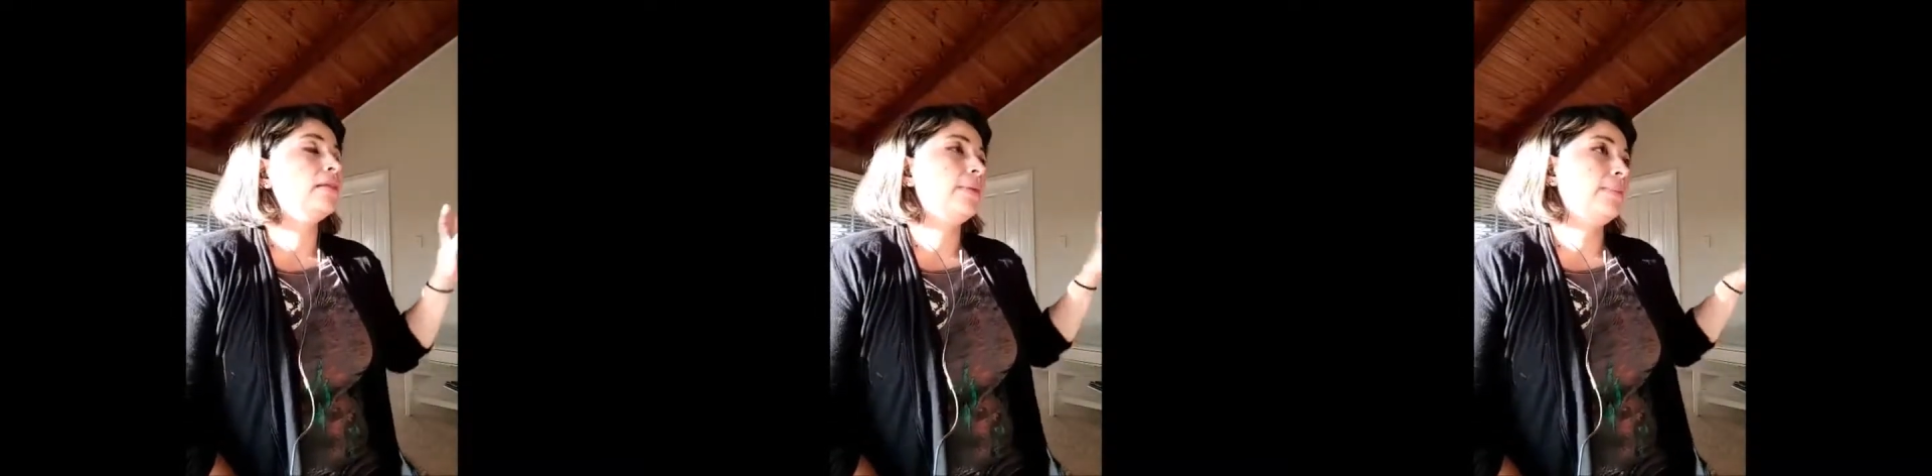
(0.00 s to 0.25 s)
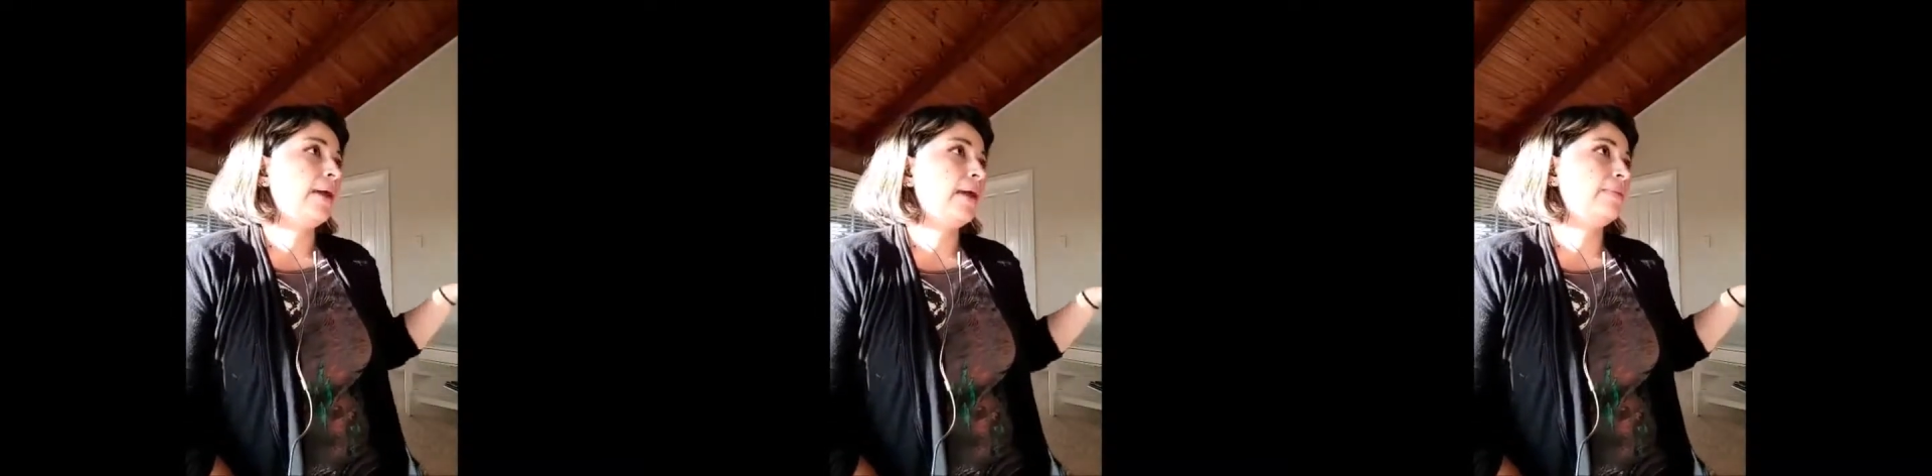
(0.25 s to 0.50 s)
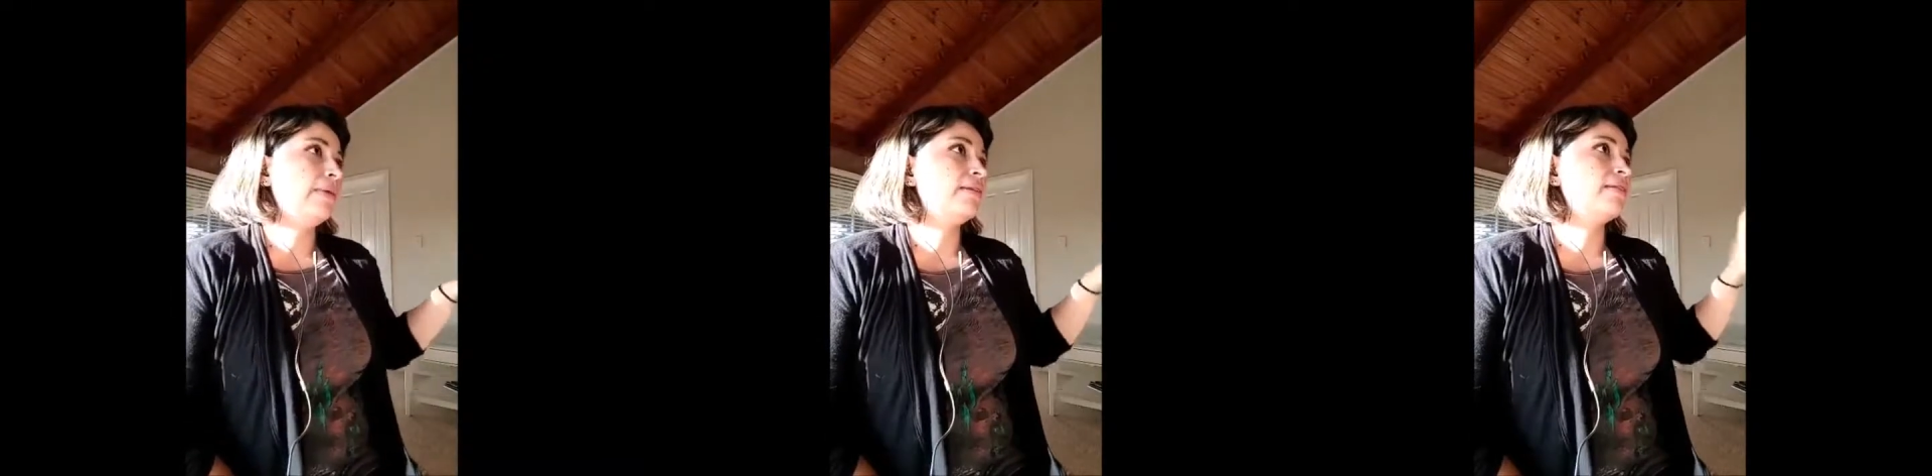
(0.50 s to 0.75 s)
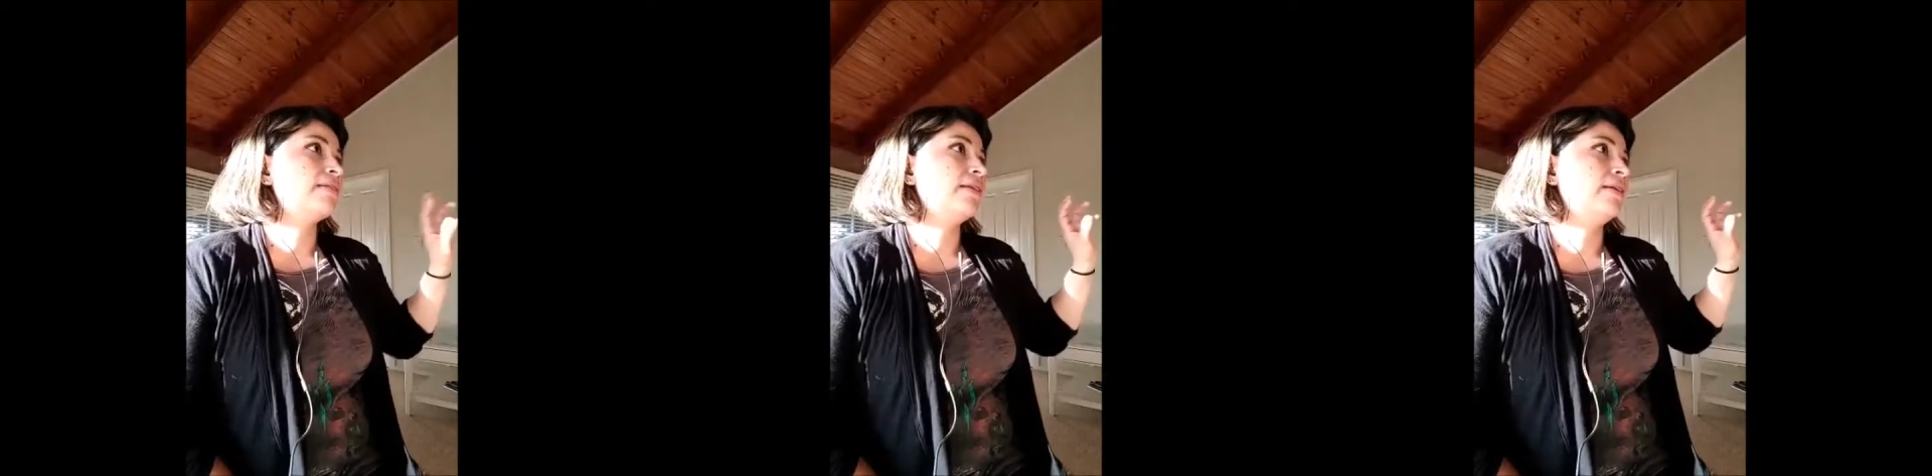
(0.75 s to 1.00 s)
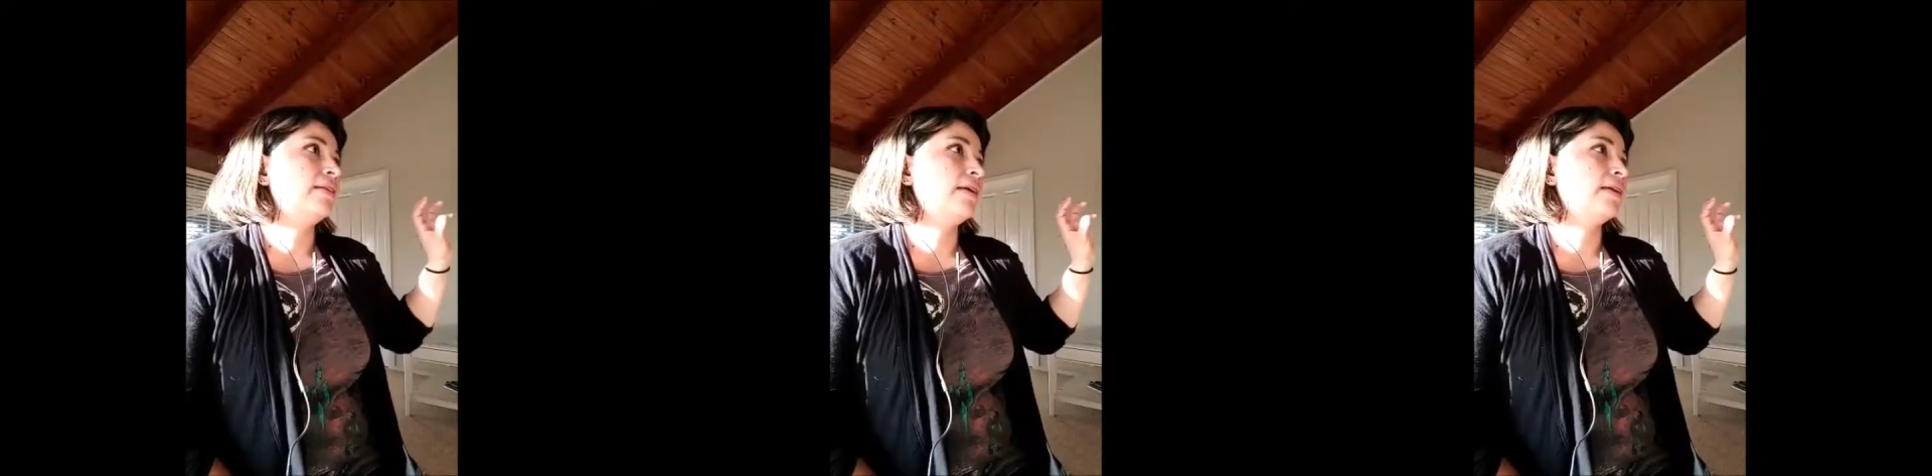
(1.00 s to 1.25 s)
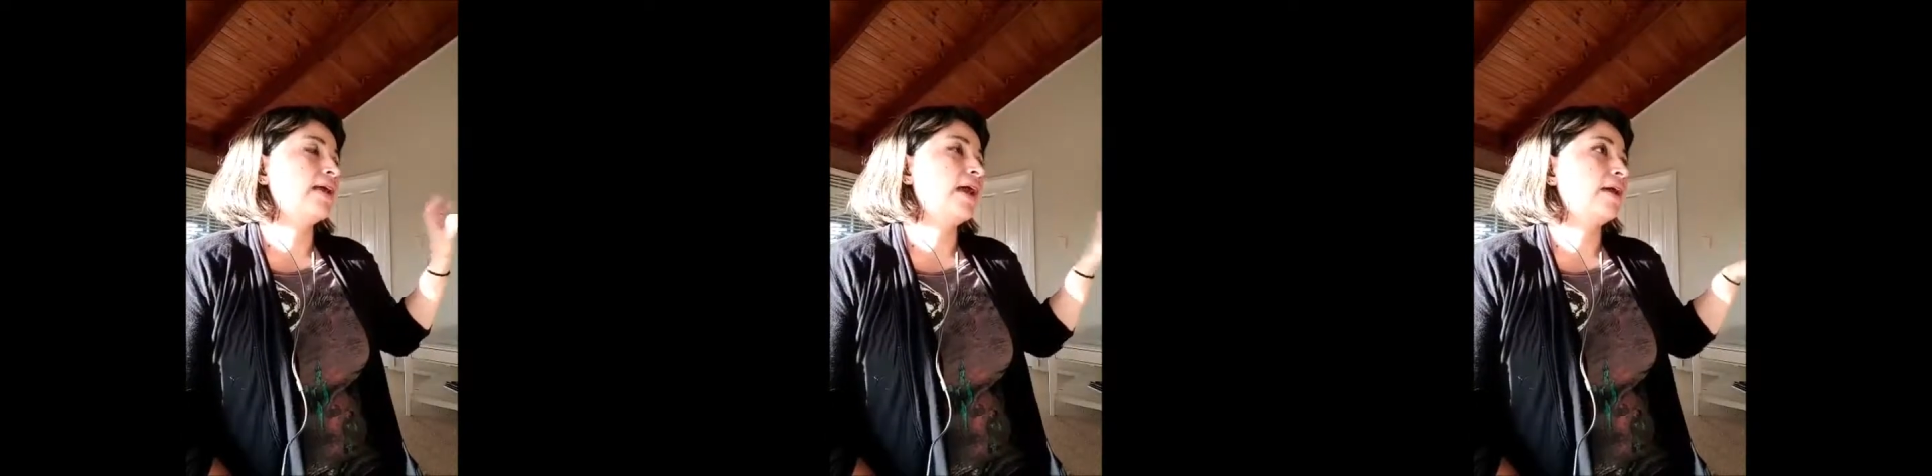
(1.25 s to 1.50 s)
babies
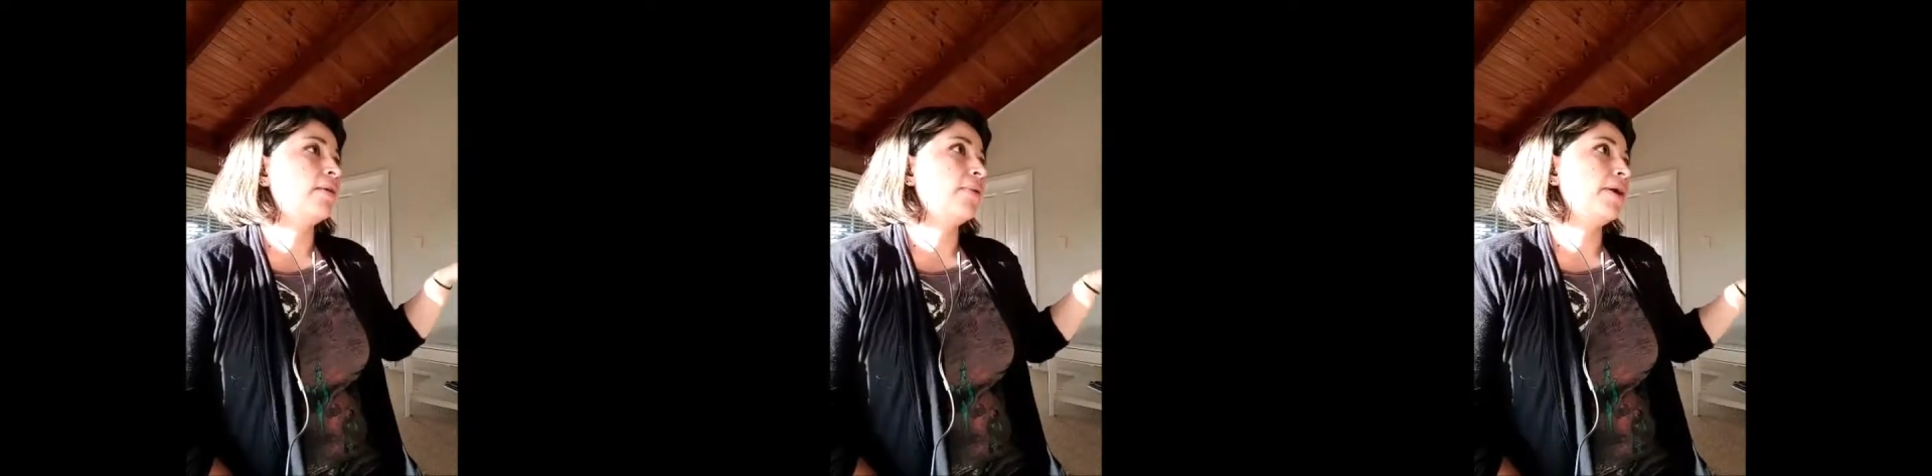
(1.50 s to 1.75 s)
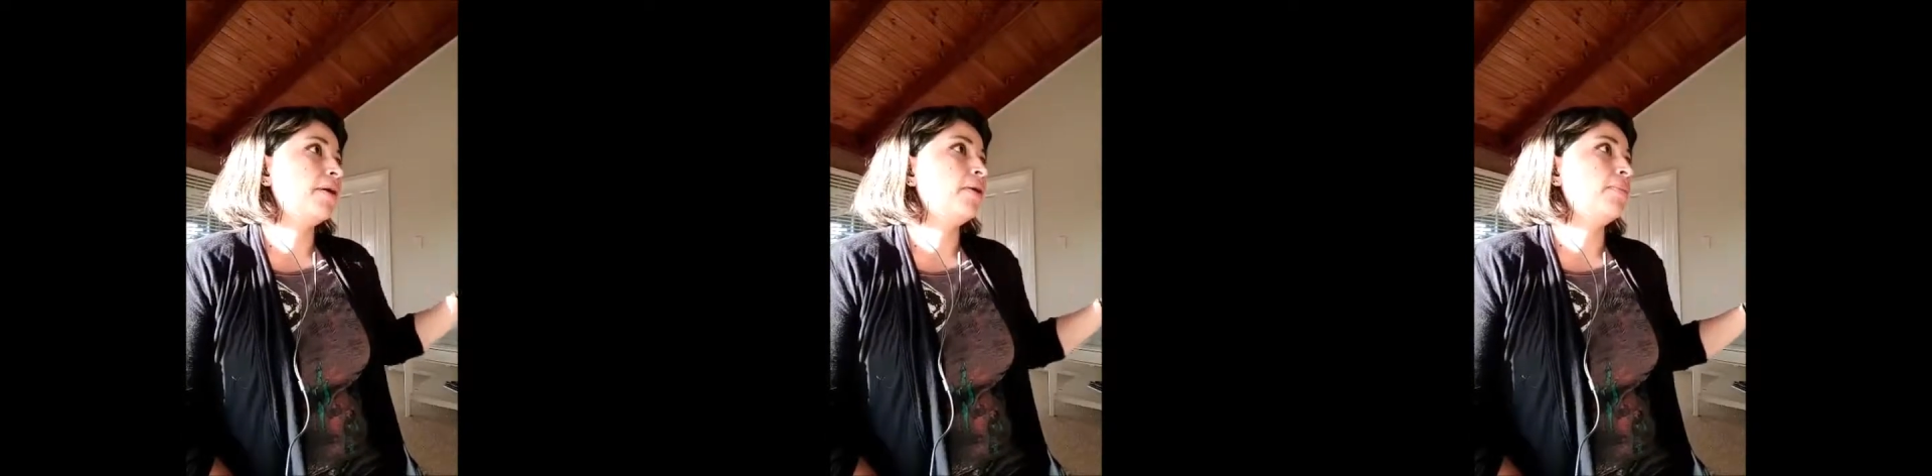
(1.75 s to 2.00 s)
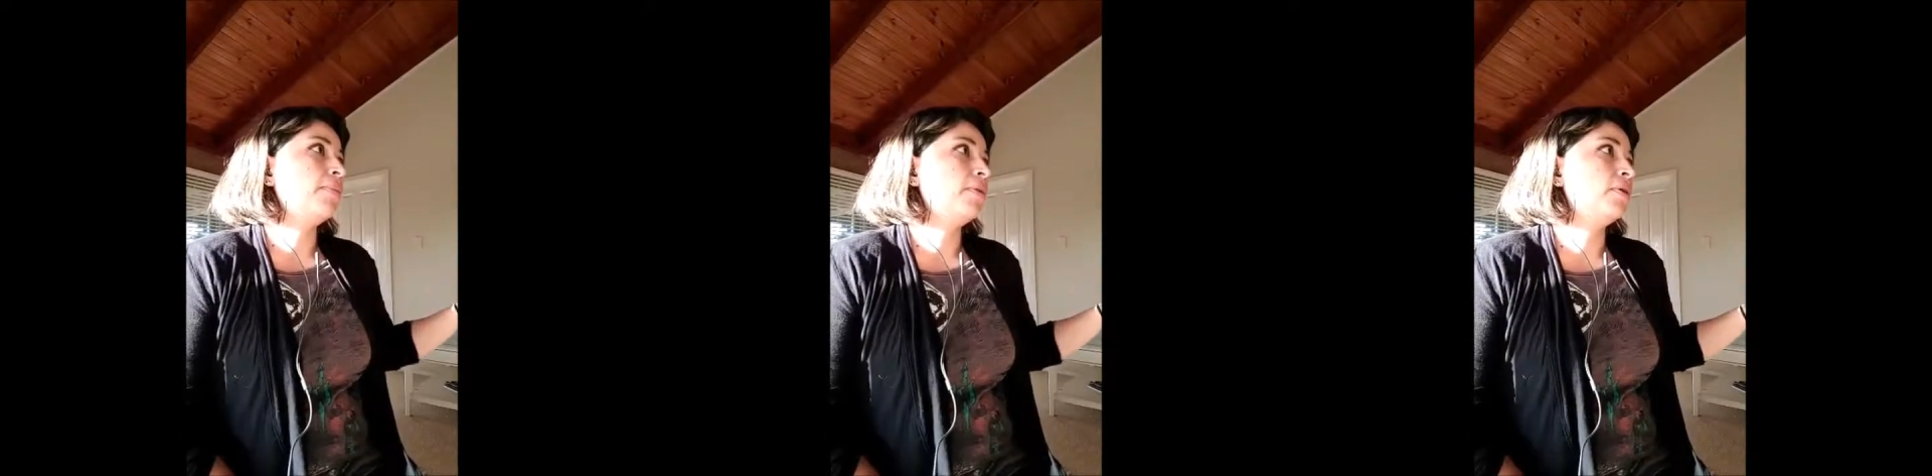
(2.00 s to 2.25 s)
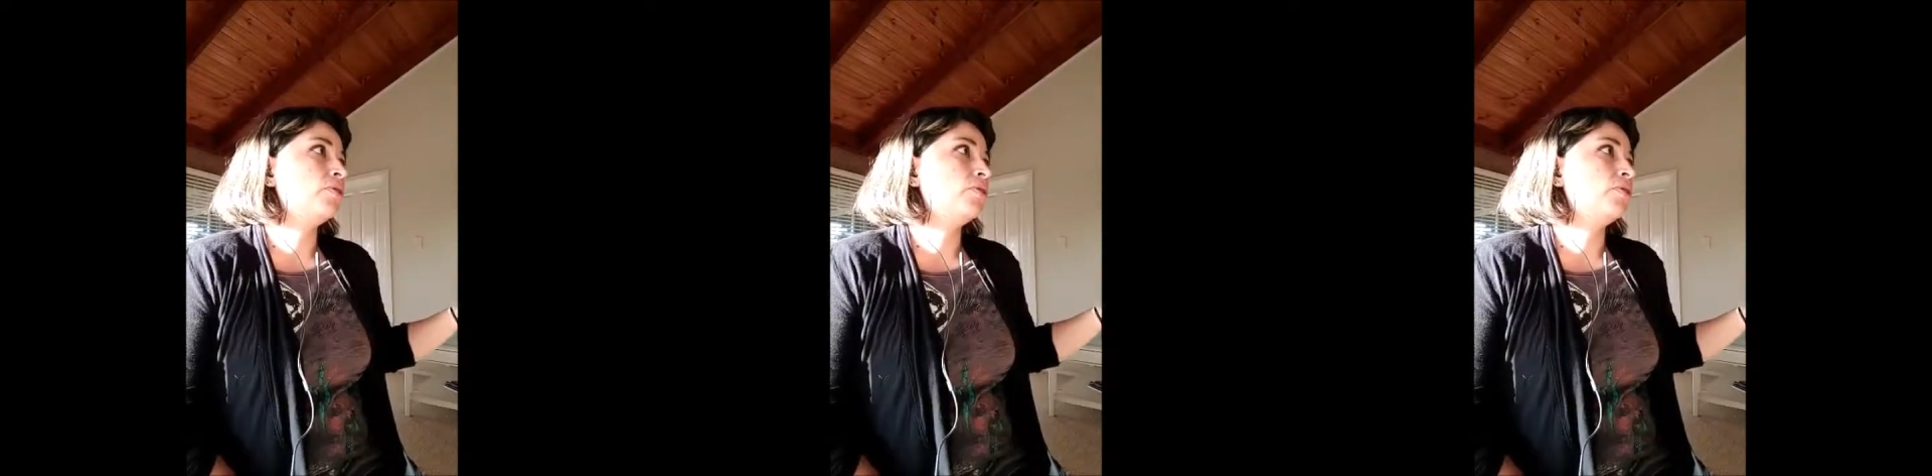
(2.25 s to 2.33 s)
that can't wake up.